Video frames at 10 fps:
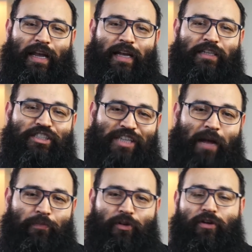in
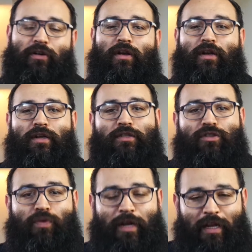chapter
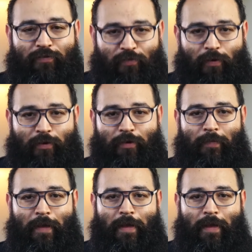24.